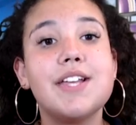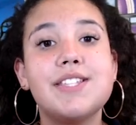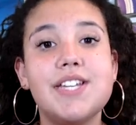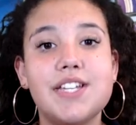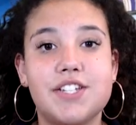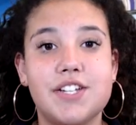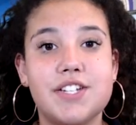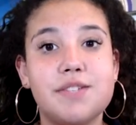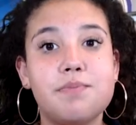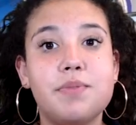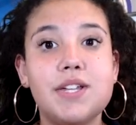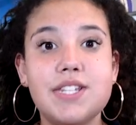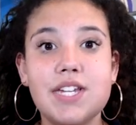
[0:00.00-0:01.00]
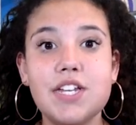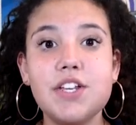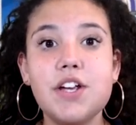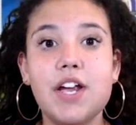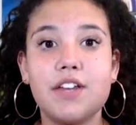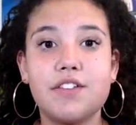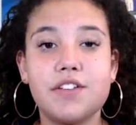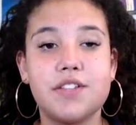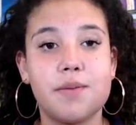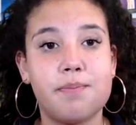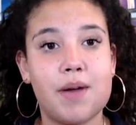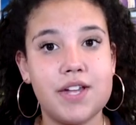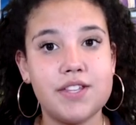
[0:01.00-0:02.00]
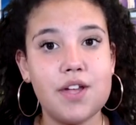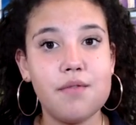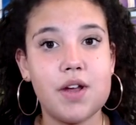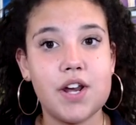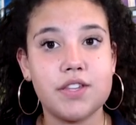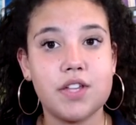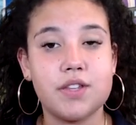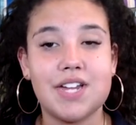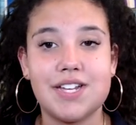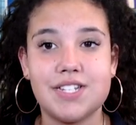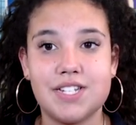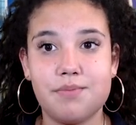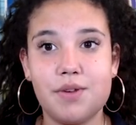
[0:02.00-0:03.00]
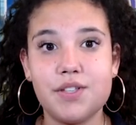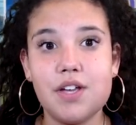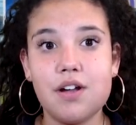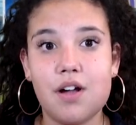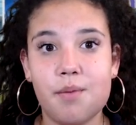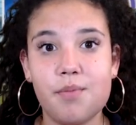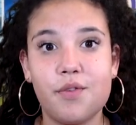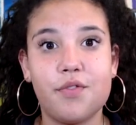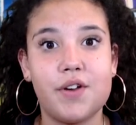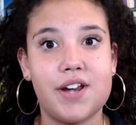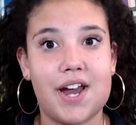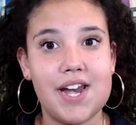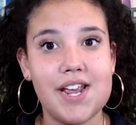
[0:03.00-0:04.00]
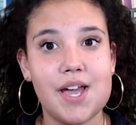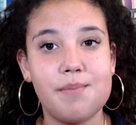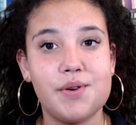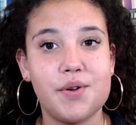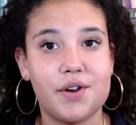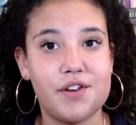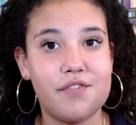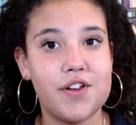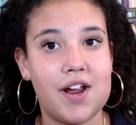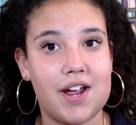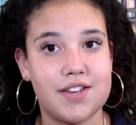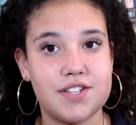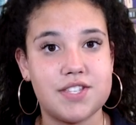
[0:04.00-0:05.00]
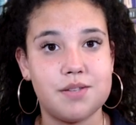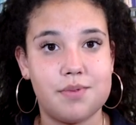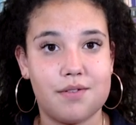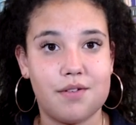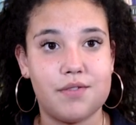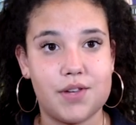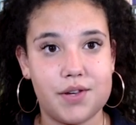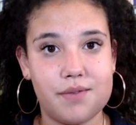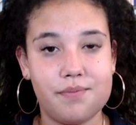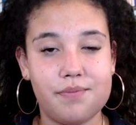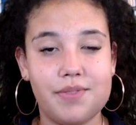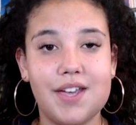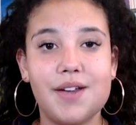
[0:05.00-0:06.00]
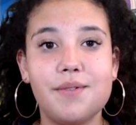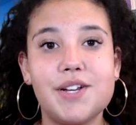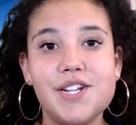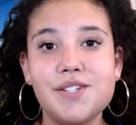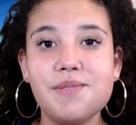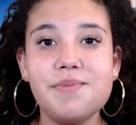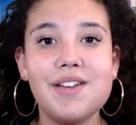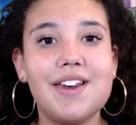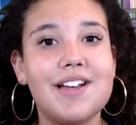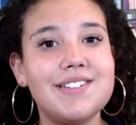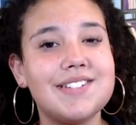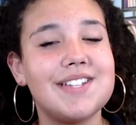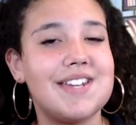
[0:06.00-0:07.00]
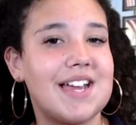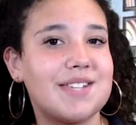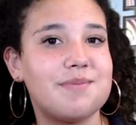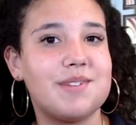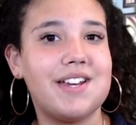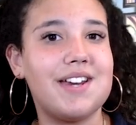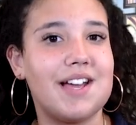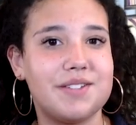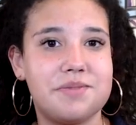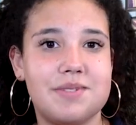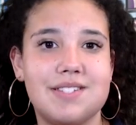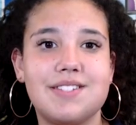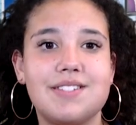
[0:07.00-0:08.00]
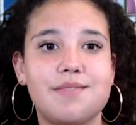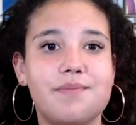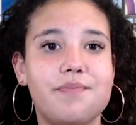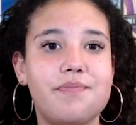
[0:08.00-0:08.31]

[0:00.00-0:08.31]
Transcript: Teachers, please send your answers to pinesonrenaissance@gmail.com before 9 a.m. in order for your answer to be reviewed. Winners will be announced in the next morning announcements.